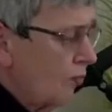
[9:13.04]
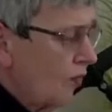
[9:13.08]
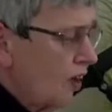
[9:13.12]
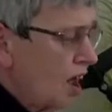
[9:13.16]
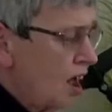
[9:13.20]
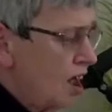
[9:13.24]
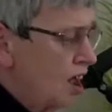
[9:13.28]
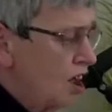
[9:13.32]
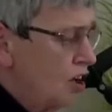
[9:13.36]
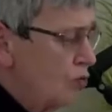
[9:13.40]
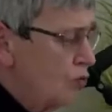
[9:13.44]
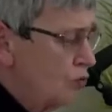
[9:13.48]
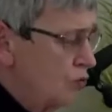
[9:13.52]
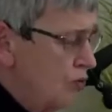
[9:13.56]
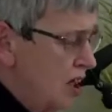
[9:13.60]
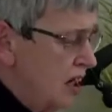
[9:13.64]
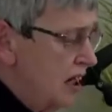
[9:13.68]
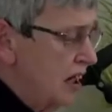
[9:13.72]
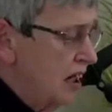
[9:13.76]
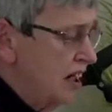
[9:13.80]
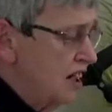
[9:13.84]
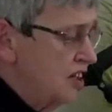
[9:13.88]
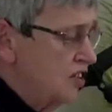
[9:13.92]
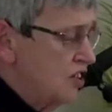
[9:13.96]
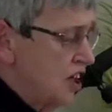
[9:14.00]
He
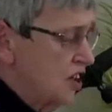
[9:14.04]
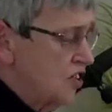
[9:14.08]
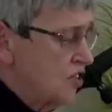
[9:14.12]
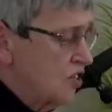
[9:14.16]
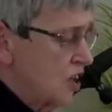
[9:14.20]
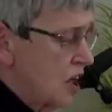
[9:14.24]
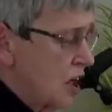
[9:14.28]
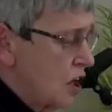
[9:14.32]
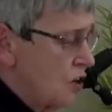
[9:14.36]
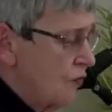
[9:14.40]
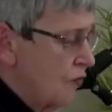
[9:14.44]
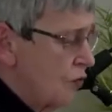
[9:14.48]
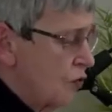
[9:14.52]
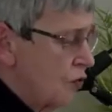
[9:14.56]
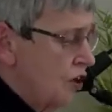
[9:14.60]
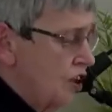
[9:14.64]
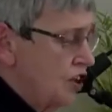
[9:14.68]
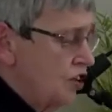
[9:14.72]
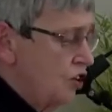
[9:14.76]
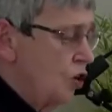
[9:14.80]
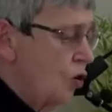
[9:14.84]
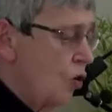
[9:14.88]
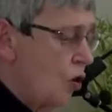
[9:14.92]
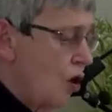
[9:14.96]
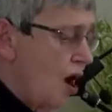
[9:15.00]
really does go for it.
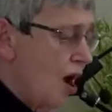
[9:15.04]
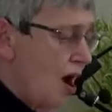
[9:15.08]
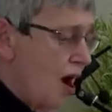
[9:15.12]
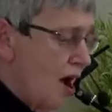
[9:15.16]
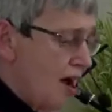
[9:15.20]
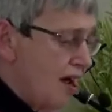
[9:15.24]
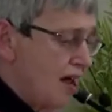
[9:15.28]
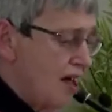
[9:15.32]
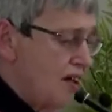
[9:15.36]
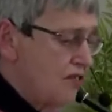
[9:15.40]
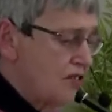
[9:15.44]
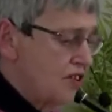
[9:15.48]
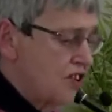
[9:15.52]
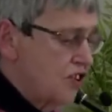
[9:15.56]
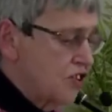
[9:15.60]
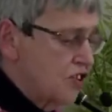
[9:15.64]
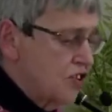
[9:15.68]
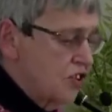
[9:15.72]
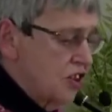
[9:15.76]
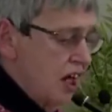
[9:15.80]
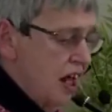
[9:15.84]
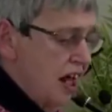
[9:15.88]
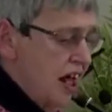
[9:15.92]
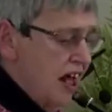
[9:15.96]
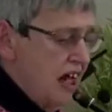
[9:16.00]
You're either
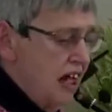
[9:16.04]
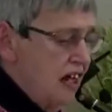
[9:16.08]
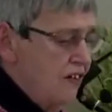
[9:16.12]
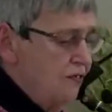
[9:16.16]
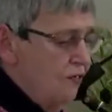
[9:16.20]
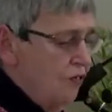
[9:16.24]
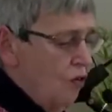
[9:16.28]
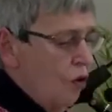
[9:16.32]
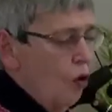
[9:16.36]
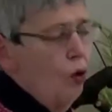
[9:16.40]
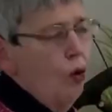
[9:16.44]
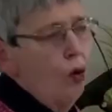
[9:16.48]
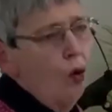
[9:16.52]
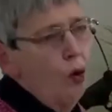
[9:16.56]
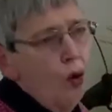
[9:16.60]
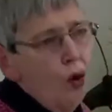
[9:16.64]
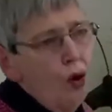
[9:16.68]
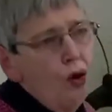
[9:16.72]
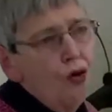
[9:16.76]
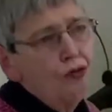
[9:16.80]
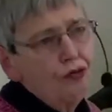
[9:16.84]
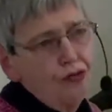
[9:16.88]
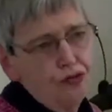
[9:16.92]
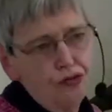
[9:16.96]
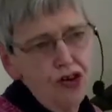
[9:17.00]
slave
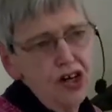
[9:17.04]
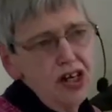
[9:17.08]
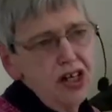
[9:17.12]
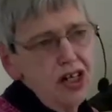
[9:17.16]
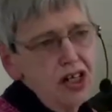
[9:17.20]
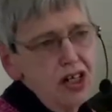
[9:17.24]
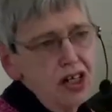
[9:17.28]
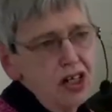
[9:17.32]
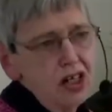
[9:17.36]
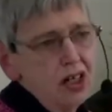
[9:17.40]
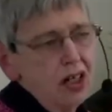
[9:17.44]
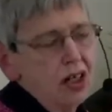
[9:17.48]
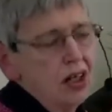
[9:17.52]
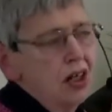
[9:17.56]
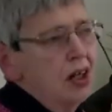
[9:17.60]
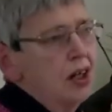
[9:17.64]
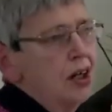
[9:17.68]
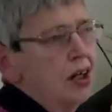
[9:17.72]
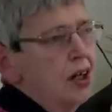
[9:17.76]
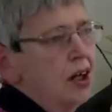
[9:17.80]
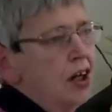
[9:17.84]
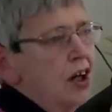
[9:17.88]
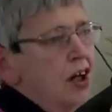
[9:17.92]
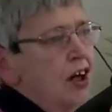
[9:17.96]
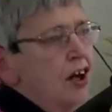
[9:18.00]
or free.
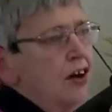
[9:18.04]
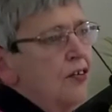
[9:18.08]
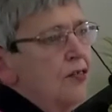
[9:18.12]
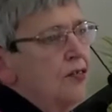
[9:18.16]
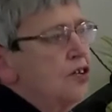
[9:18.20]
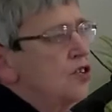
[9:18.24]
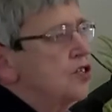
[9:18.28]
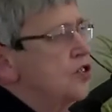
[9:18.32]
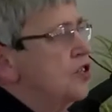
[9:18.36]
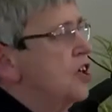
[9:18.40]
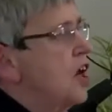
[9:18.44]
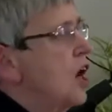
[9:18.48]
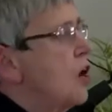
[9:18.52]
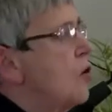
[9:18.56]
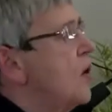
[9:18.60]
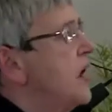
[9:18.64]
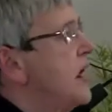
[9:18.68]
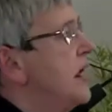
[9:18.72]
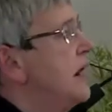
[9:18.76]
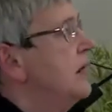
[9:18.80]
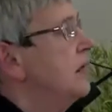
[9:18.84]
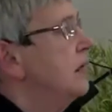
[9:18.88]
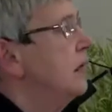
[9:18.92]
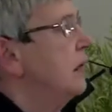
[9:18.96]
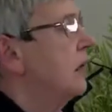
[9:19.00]
There's no
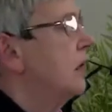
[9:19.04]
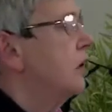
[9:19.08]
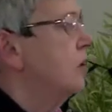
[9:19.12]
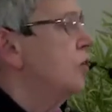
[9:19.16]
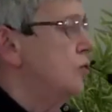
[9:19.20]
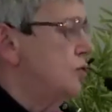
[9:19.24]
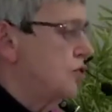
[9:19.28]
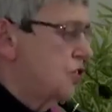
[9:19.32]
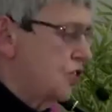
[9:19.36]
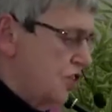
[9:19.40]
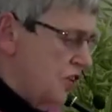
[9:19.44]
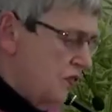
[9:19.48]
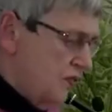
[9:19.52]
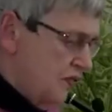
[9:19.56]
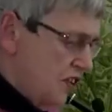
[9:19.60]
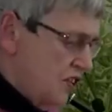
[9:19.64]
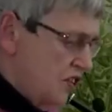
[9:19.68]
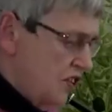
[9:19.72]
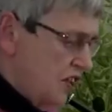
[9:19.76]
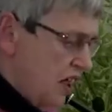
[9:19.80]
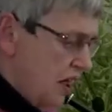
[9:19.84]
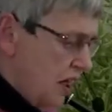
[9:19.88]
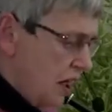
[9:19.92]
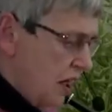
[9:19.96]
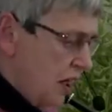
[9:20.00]

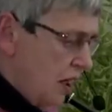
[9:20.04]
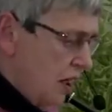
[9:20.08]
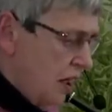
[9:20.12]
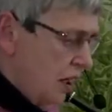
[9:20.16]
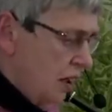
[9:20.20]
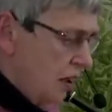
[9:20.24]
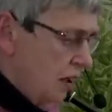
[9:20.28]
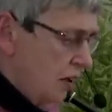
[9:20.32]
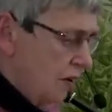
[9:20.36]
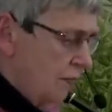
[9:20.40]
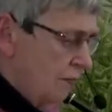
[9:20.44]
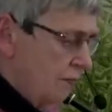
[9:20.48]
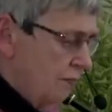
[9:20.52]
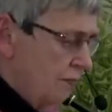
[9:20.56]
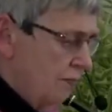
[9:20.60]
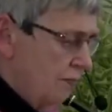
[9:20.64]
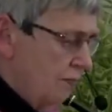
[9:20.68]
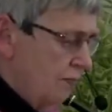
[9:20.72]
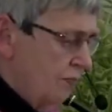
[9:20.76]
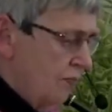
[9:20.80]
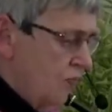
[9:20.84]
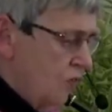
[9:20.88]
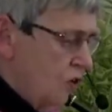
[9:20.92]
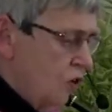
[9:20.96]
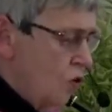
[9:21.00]
inclusivity here.
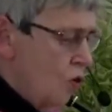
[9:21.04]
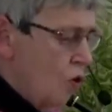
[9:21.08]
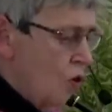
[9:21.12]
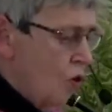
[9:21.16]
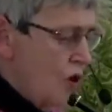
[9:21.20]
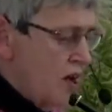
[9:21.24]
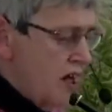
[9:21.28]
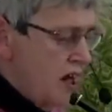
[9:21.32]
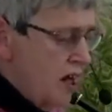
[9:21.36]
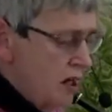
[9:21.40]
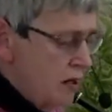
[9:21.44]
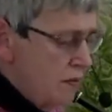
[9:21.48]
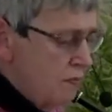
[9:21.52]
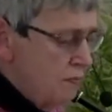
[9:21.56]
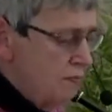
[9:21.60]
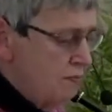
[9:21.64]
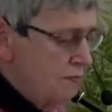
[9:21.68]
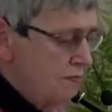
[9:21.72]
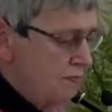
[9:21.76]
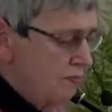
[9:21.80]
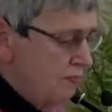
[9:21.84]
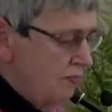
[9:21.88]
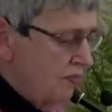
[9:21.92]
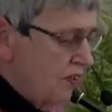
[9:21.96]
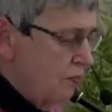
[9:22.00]
You're
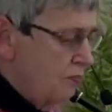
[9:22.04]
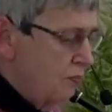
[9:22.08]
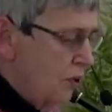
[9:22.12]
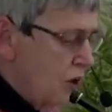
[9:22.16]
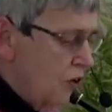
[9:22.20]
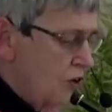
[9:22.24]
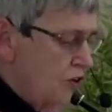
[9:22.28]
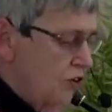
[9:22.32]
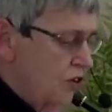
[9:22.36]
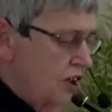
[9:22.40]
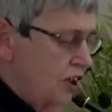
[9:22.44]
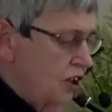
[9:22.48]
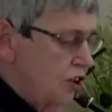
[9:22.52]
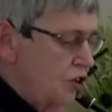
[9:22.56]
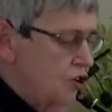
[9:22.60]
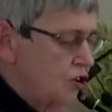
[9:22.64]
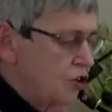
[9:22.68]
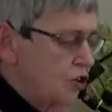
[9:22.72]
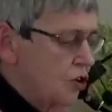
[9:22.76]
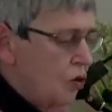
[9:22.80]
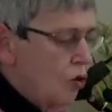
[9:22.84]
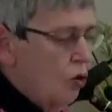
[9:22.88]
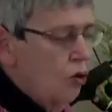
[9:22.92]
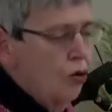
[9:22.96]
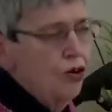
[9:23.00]
in bondage
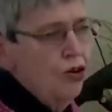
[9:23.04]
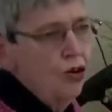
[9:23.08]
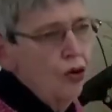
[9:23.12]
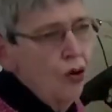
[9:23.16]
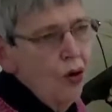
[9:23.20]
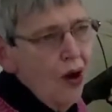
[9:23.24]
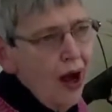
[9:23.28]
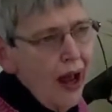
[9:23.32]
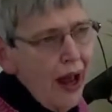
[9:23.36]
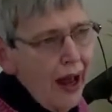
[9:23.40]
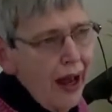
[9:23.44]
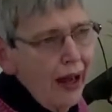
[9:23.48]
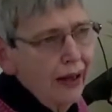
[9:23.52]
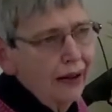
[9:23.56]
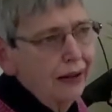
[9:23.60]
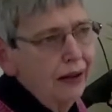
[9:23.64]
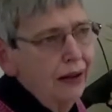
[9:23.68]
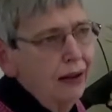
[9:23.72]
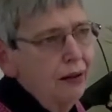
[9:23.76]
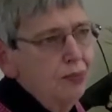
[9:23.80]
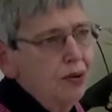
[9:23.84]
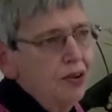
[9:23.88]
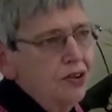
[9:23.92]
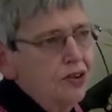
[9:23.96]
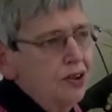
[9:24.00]
or you're at
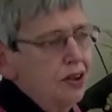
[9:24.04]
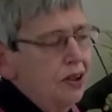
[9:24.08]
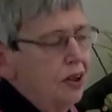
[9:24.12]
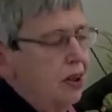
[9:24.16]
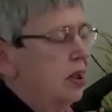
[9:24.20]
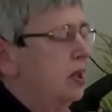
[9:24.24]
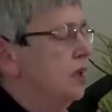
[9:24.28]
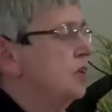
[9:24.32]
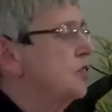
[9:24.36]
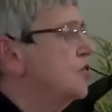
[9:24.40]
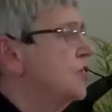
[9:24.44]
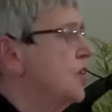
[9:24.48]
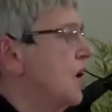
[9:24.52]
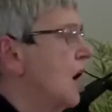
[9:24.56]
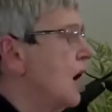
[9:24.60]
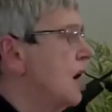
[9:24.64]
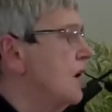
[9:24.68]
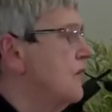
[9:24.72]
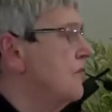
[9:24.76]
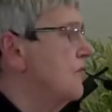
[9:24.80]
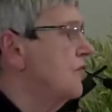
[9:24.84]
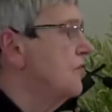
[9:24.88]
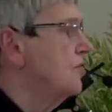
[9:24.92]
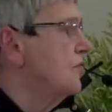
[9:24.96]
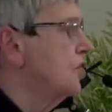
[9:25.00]
liberty. It's
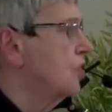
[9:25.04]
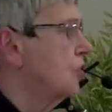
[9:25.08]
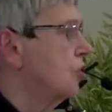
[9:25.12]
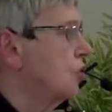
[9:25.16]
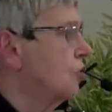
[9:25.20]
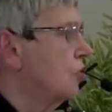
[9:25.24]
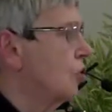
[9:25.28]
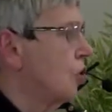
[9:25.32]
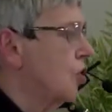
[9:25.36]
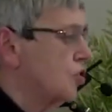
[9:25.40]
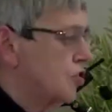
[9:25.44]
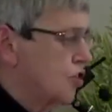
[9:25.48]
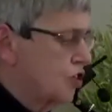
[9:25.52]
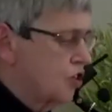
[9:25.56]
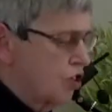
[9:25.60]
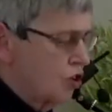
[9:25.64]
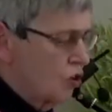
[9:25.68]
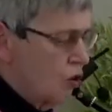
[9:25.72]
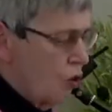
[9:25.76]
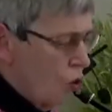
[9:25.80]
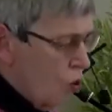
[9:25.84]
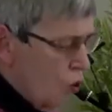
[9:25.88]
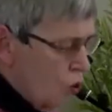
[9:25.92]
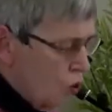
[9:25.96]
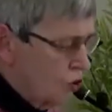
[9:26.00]
either the cross
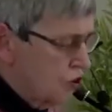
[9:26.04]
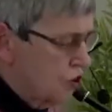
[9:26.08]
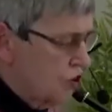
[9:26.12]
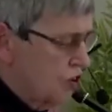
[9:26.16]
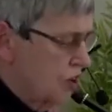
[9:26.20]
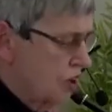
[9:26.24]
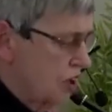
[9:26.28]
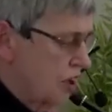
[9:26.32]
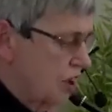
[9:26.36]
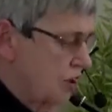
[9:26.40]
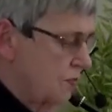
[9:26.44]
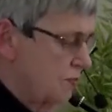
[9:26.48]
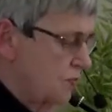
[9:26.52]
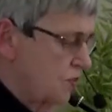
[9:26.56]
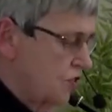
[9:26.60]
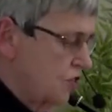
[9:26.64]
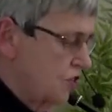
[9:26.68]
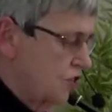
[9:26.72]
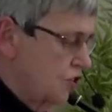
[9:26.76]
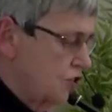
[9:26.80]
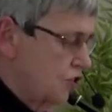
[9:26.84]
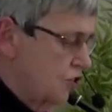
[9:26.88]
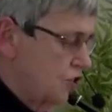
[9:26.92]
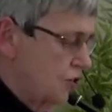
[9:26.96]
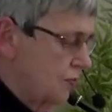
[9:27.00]
or
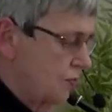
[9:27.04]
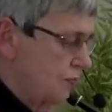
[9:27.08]
circumcision.